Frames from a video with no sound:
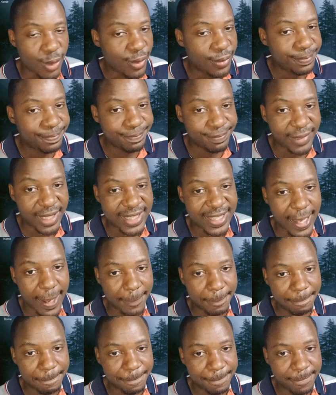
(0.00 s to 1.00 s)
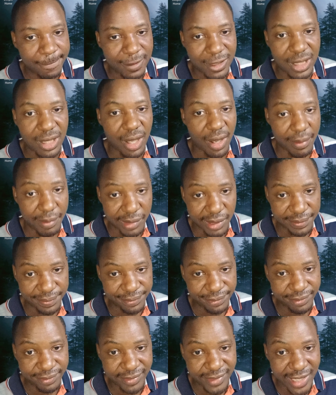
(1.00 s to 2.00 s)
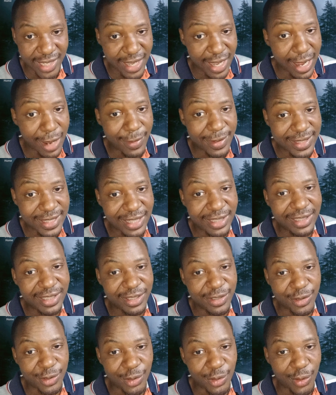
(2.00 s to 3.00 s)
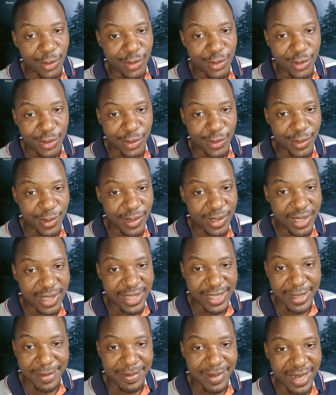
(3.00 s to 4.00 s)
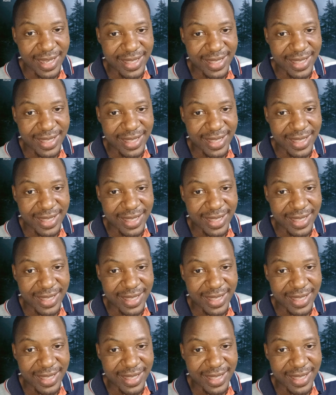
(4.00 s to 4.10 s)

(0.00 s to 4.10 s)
So Masa, tell me, how exactly do you control the